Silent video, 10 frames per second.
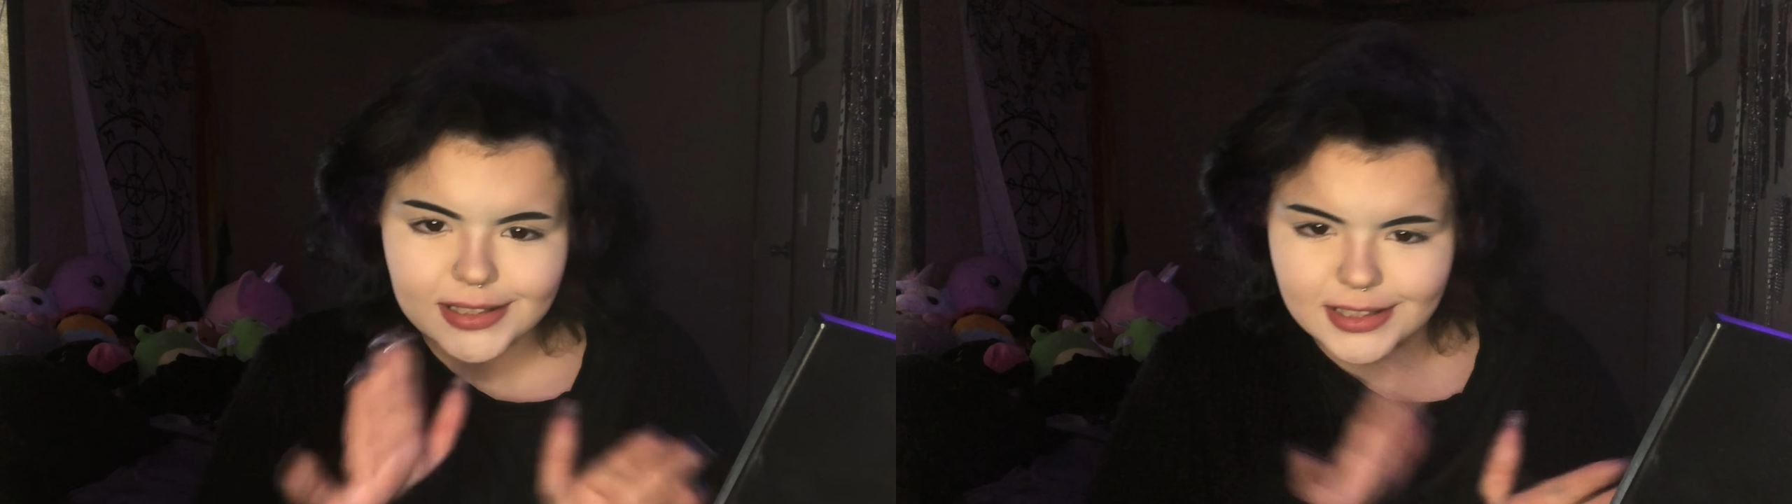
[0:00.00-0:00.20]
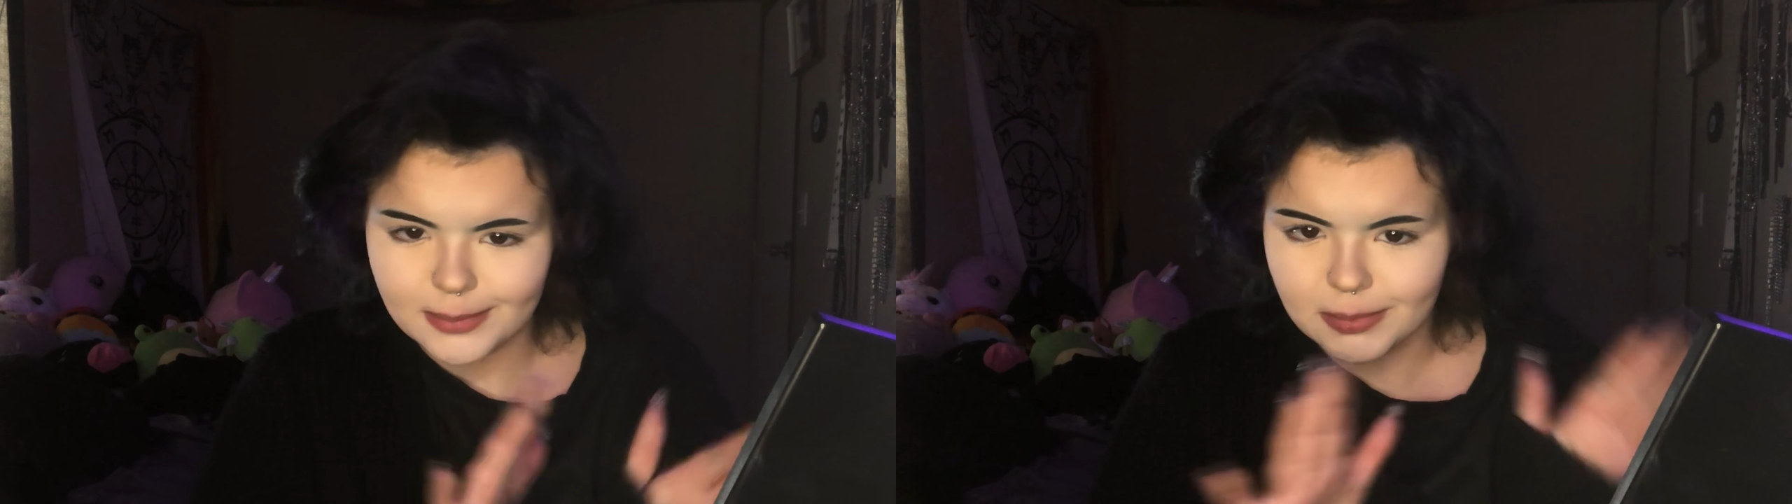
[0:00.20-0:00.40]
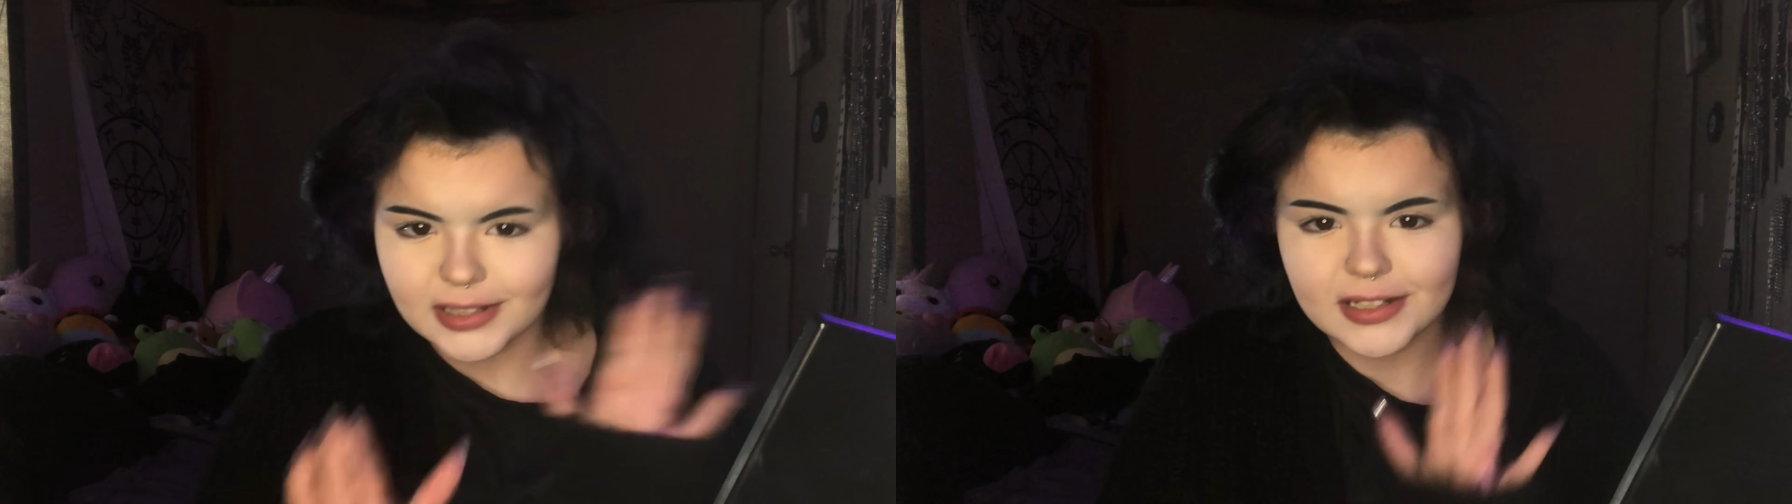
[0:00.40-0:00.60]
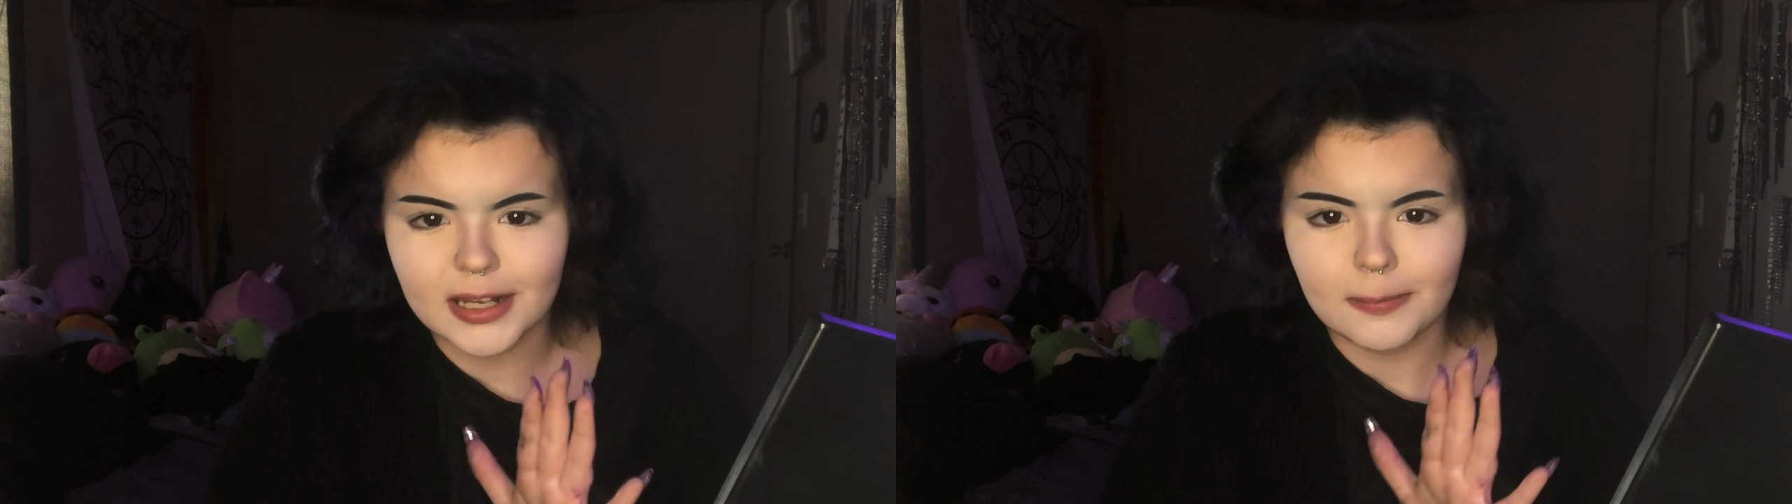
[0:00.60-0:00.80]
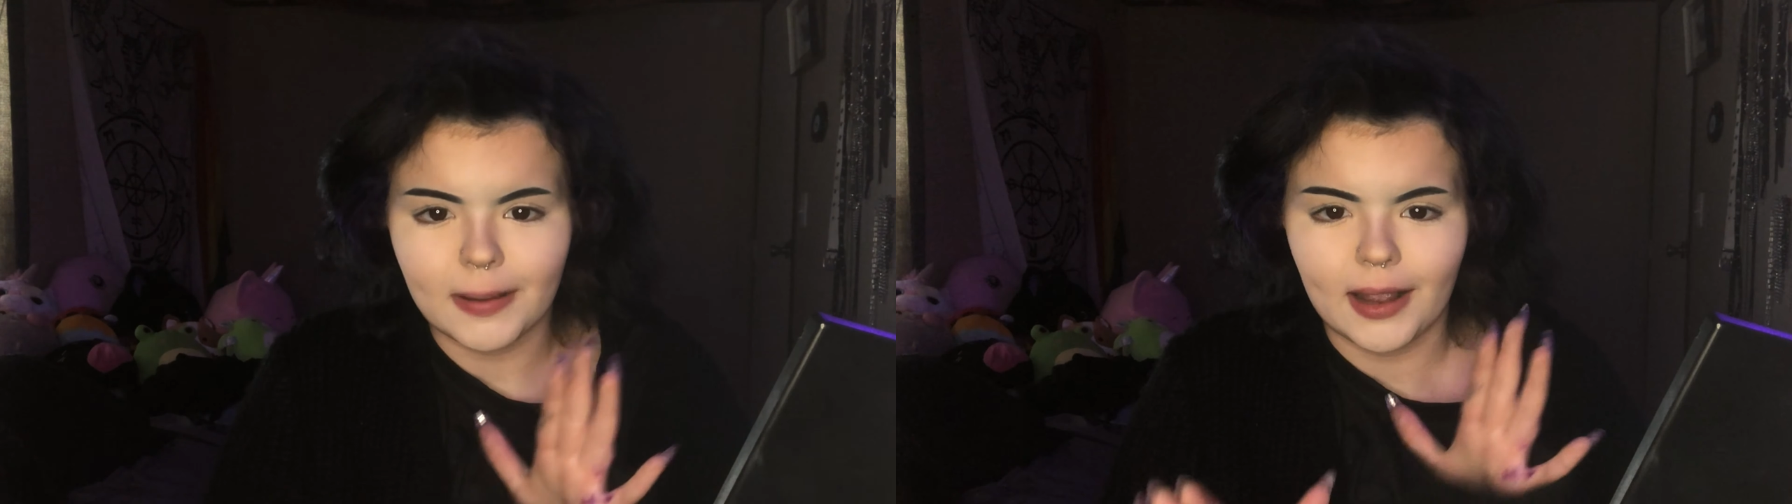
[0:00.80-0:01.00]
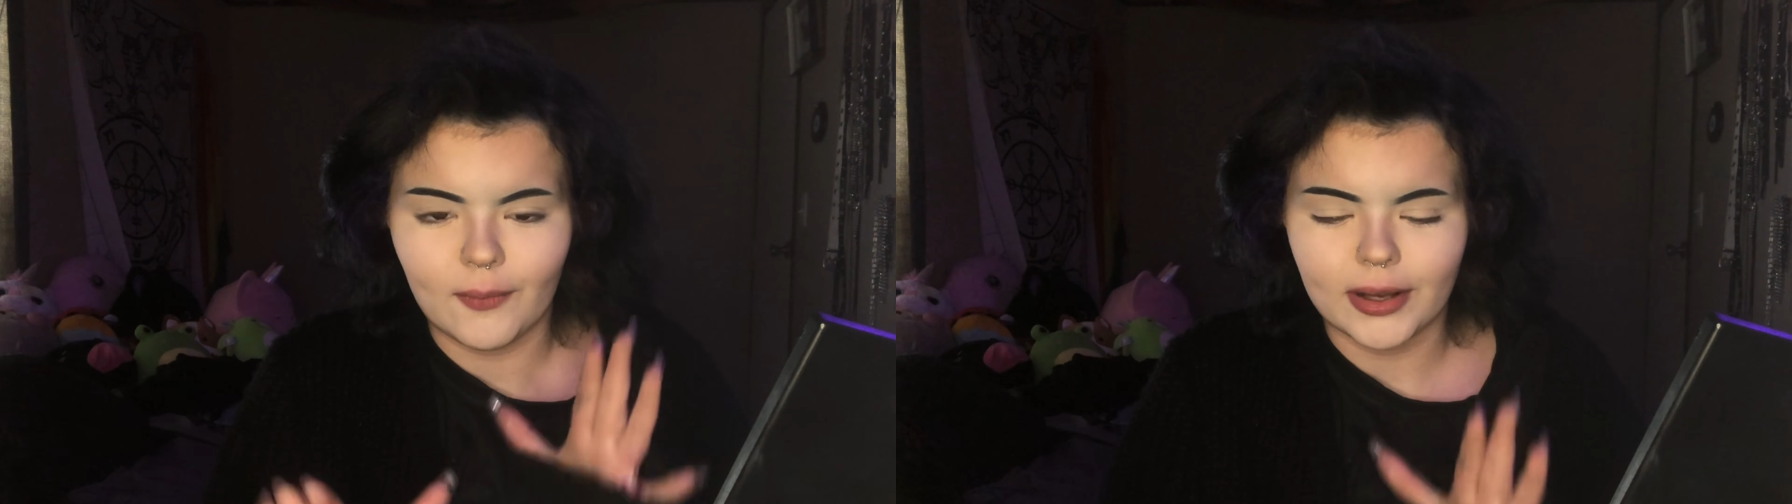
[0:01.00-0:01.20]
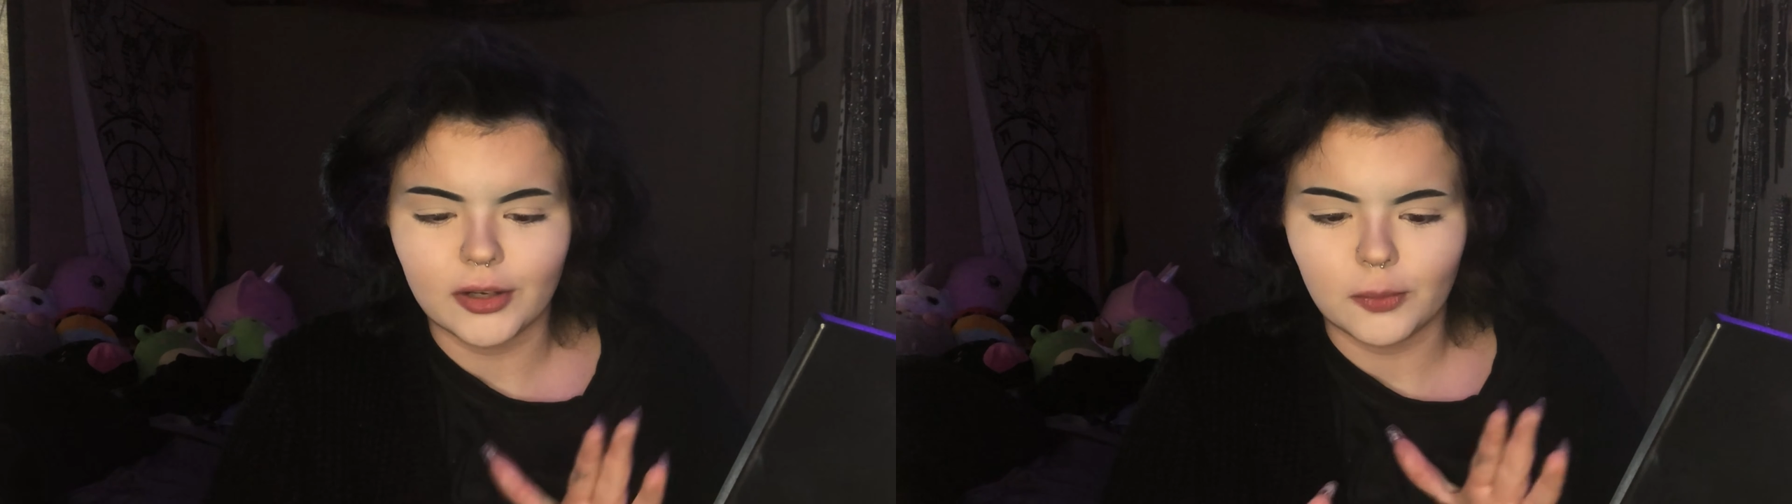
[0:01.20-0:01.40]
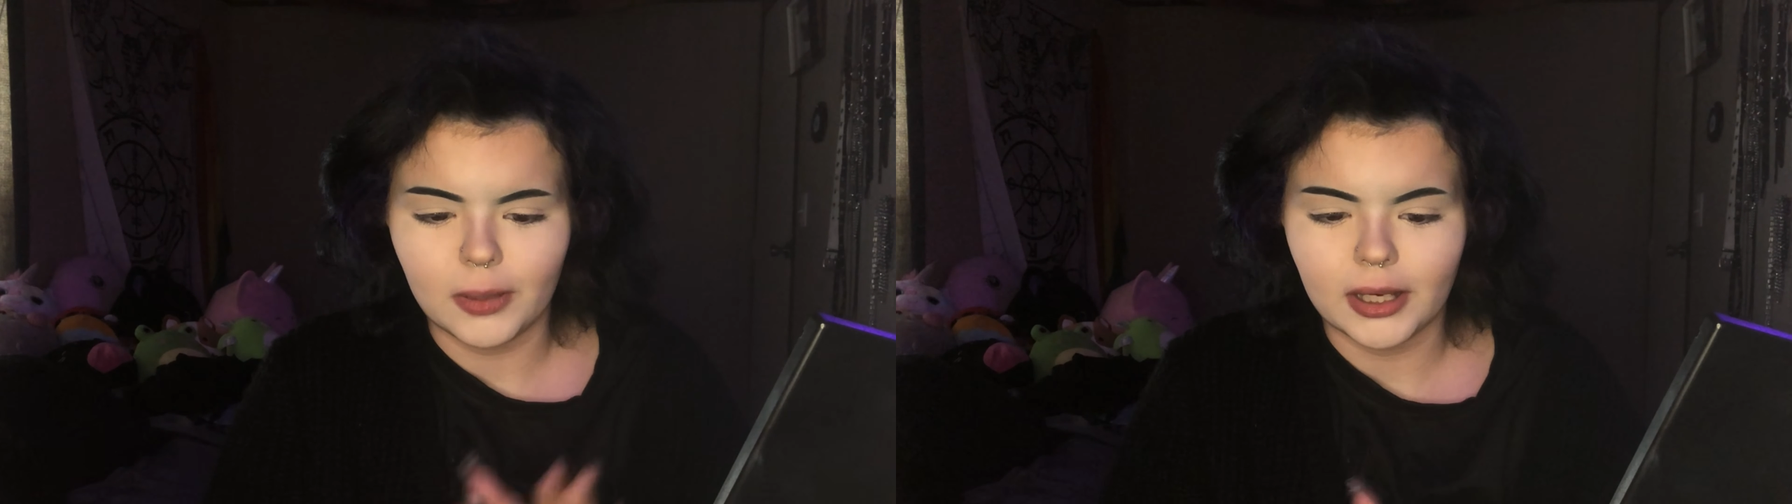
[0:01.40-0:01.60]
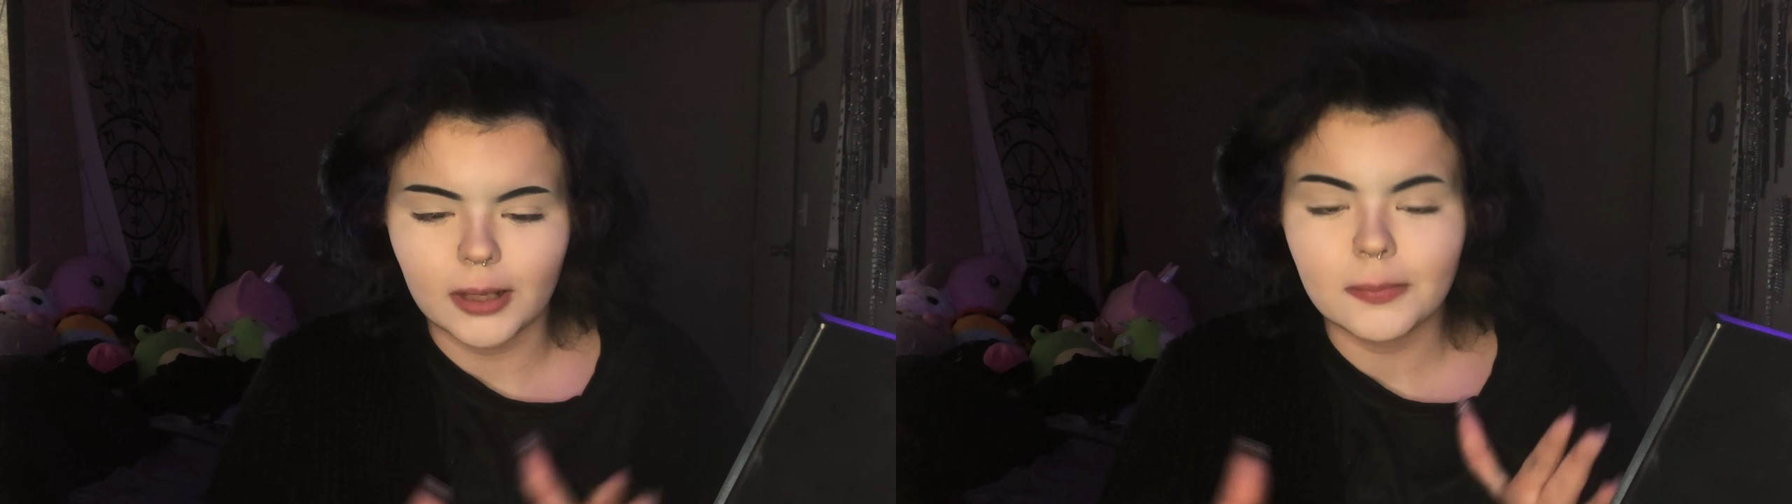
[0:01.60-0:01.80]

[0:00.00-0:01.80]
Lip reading: step by step how I do makeup,